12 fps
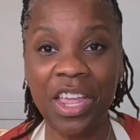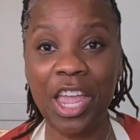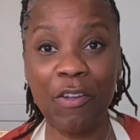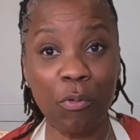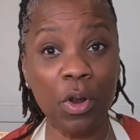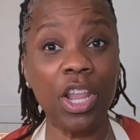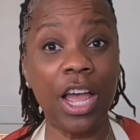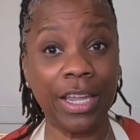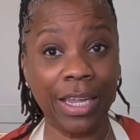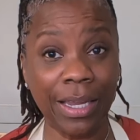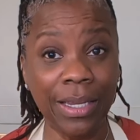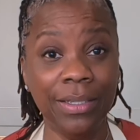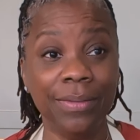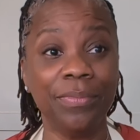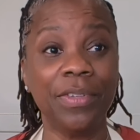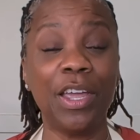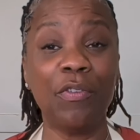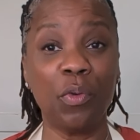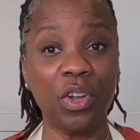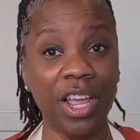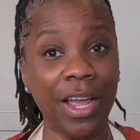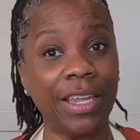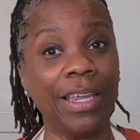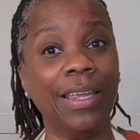If we're lucky,
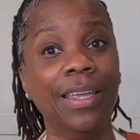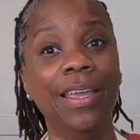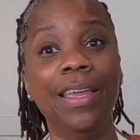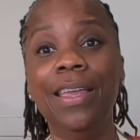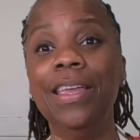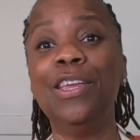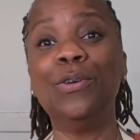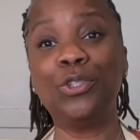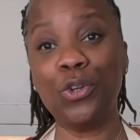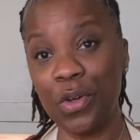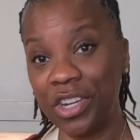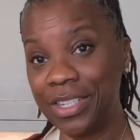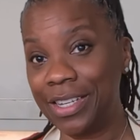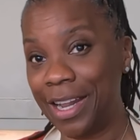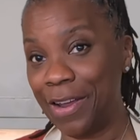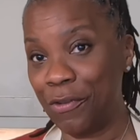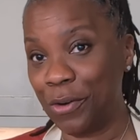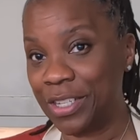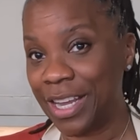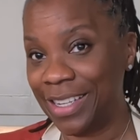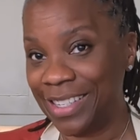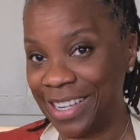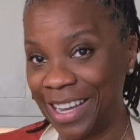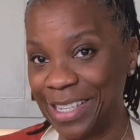he'll join us today for a
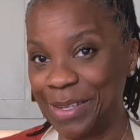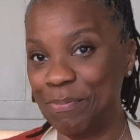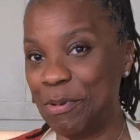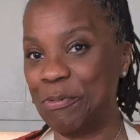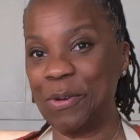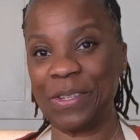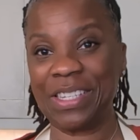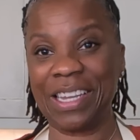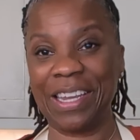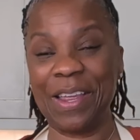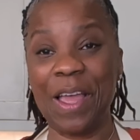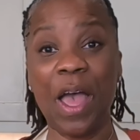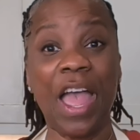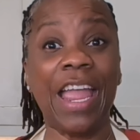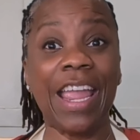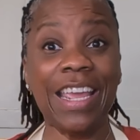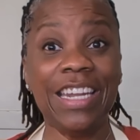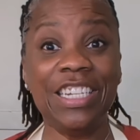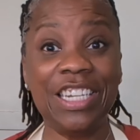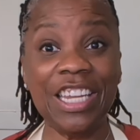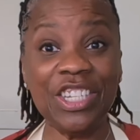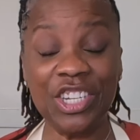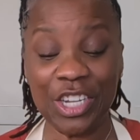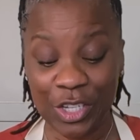taste test, but we'll see. In
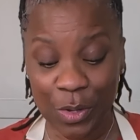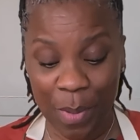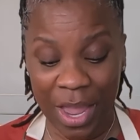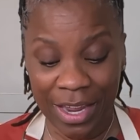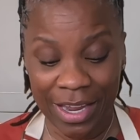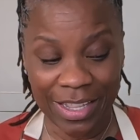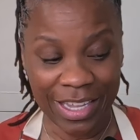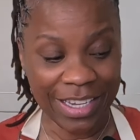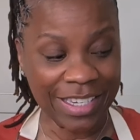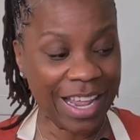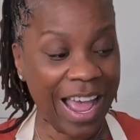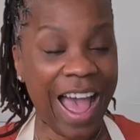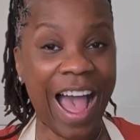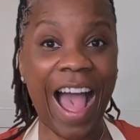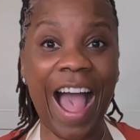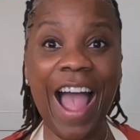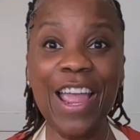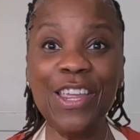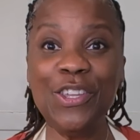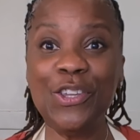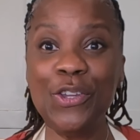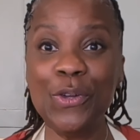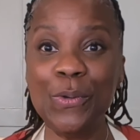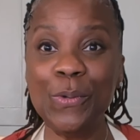addition to baking this, I
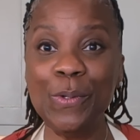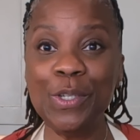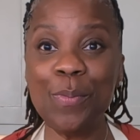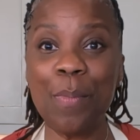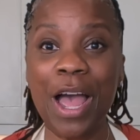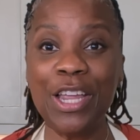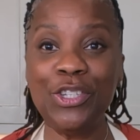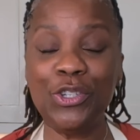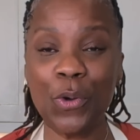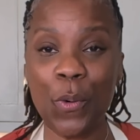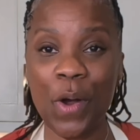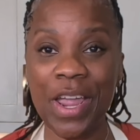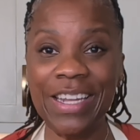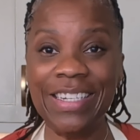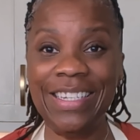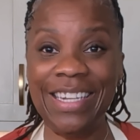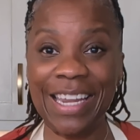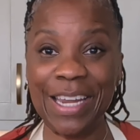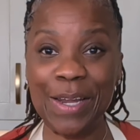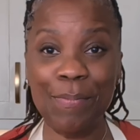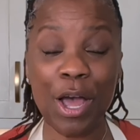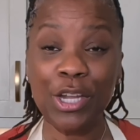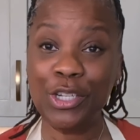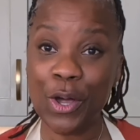used my Joy
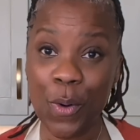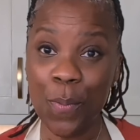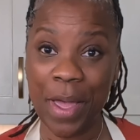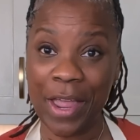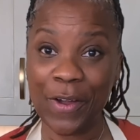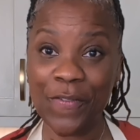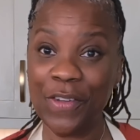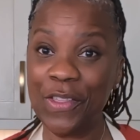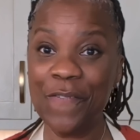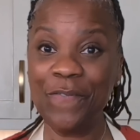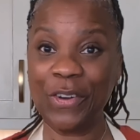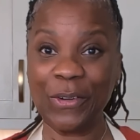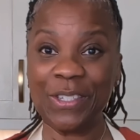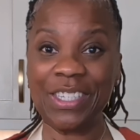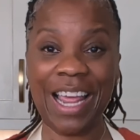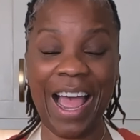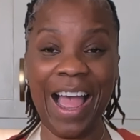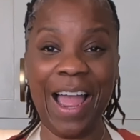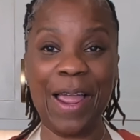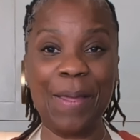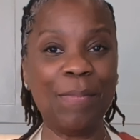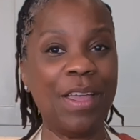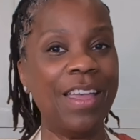Dean dough maker for the first time.